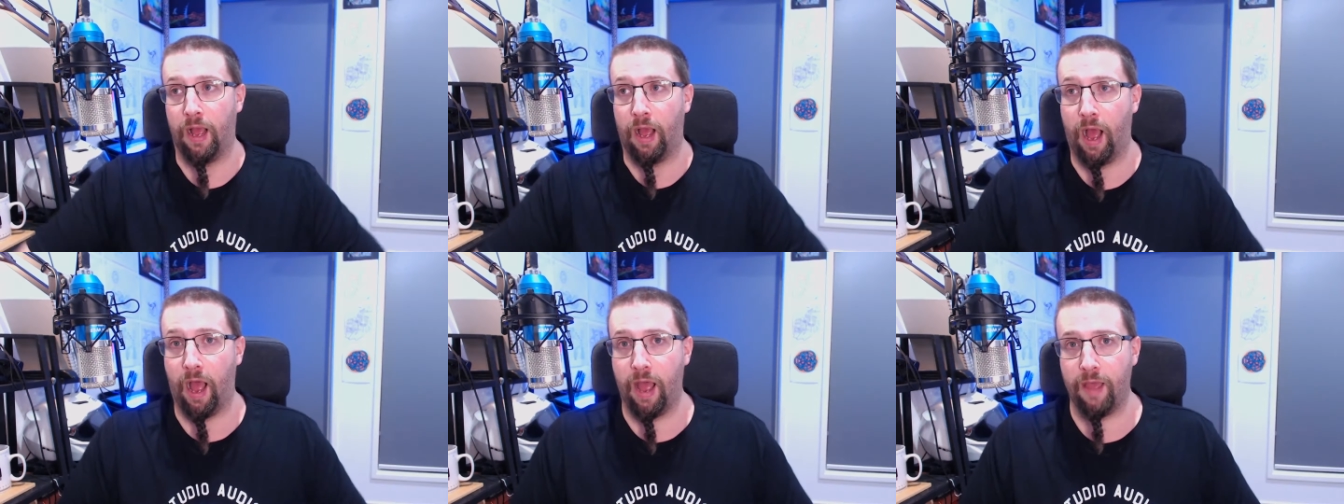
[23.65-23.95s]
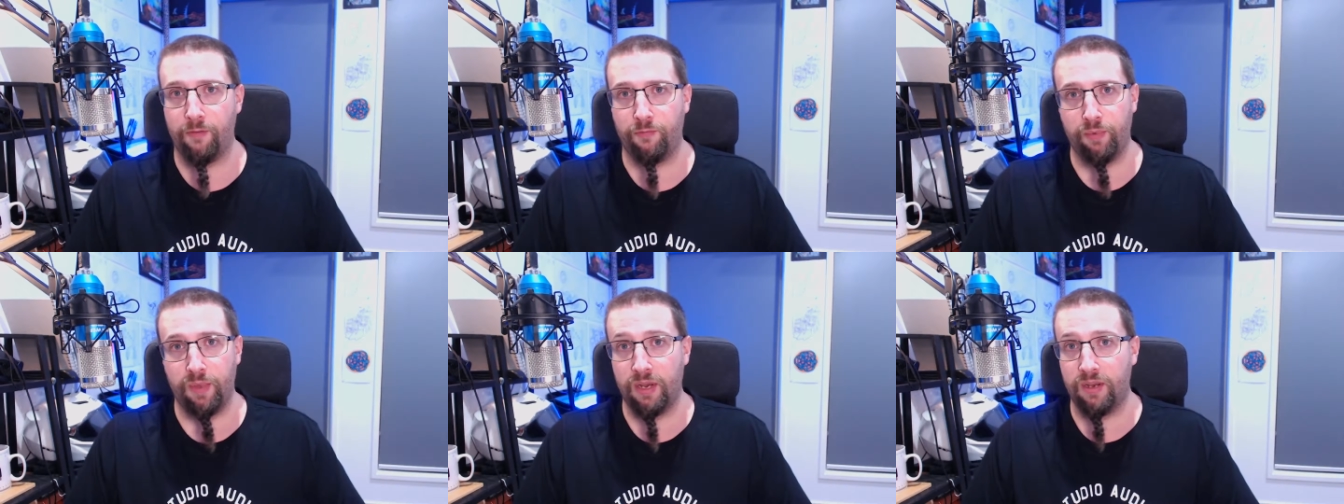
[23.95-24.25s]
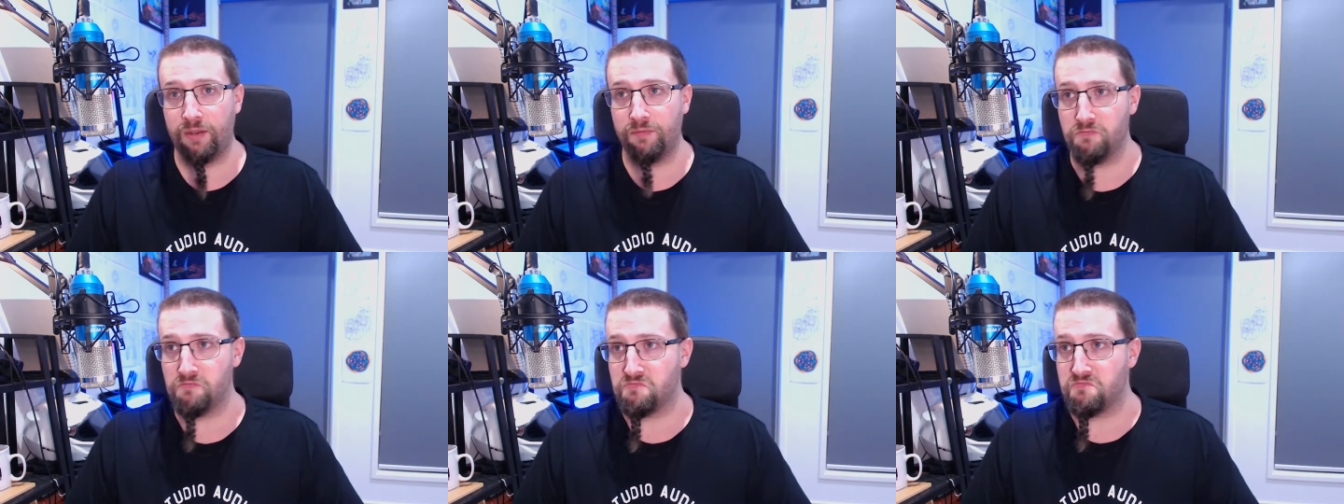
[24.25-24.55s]
I've
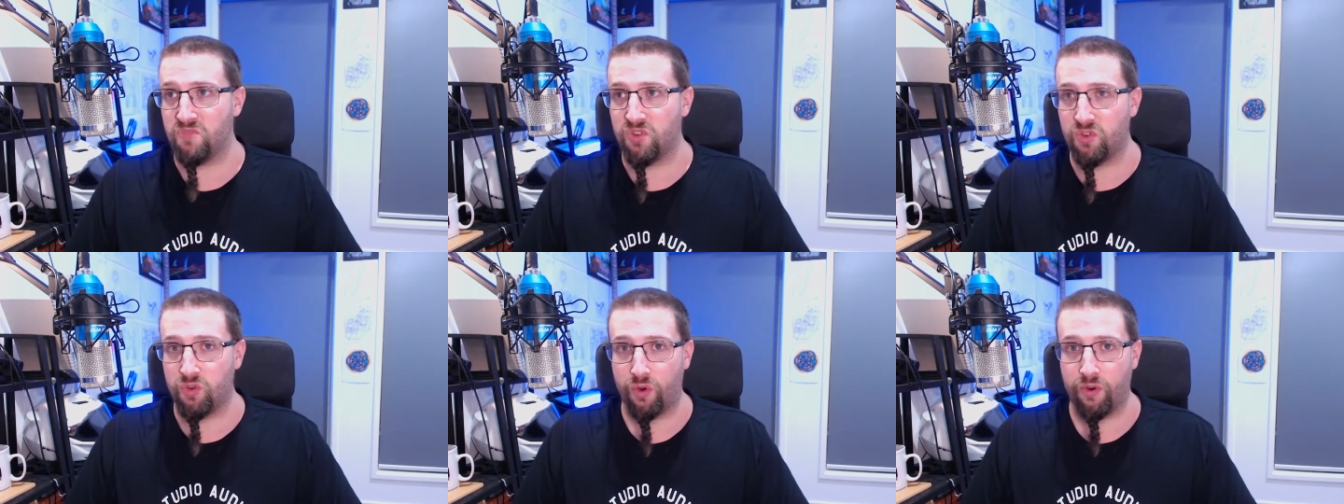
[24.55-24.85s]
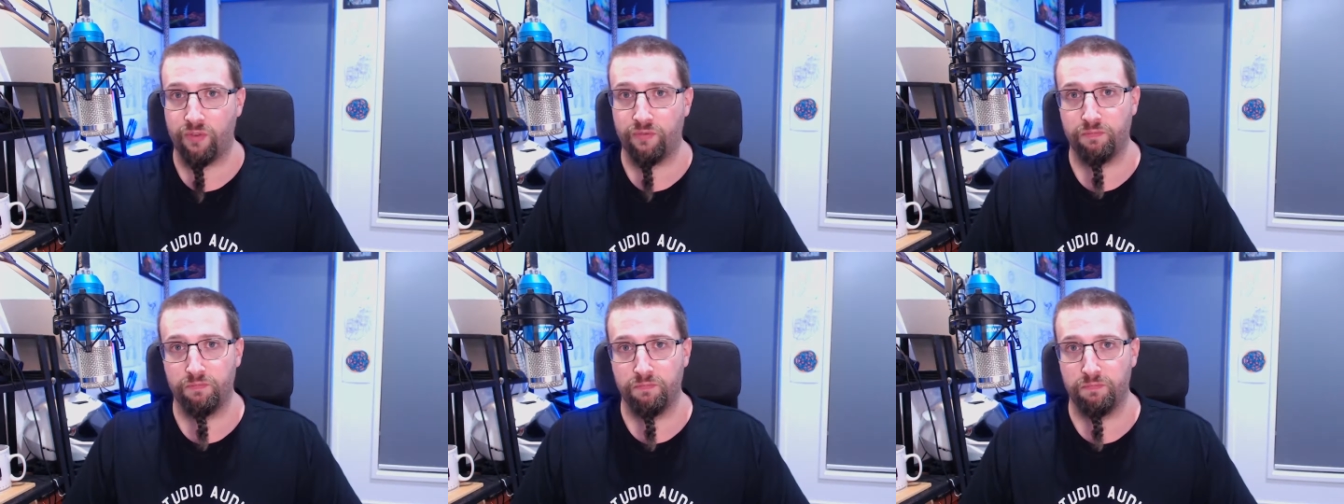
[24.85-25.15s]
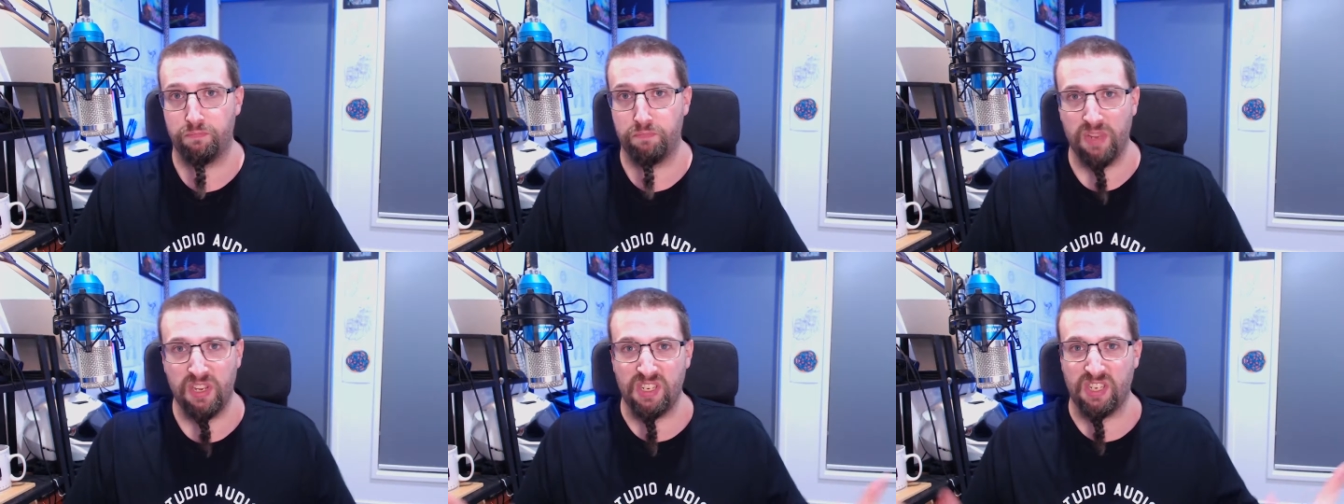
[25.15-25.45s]
been sort
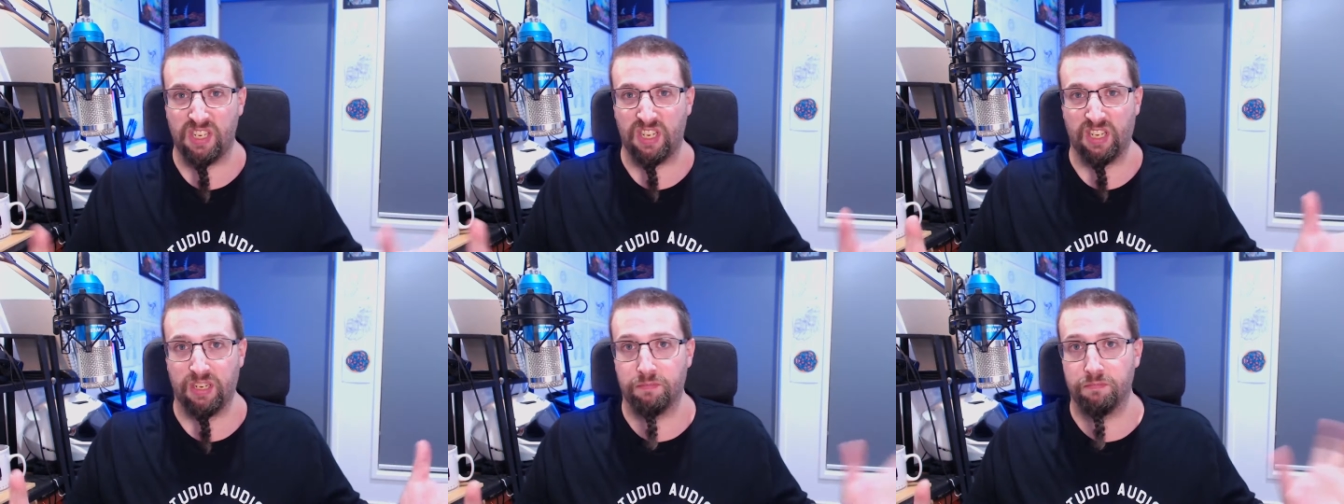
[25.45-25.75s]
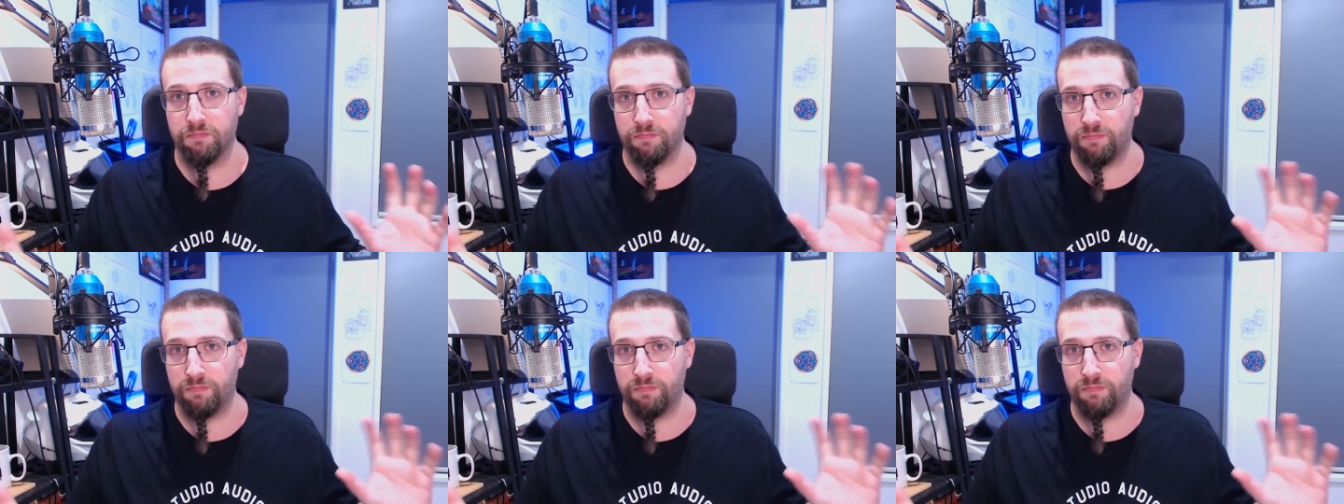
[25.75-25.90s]
of busy,